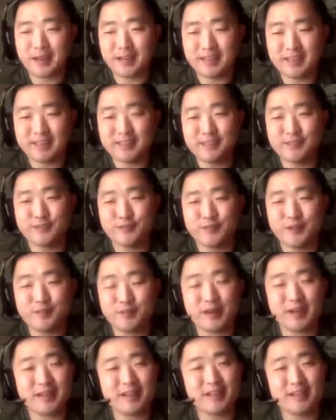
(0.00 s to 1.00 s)
I need to feed
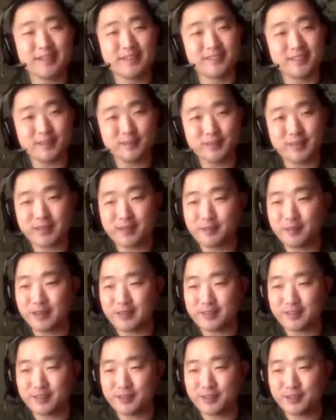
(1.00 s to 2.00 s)
my clan. Stop taking my
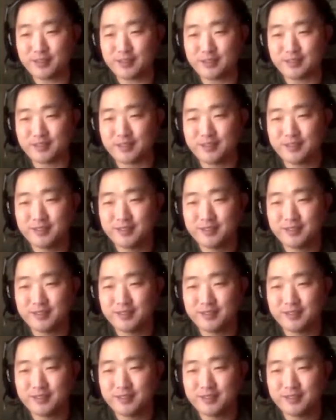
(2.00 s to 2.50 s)
executions.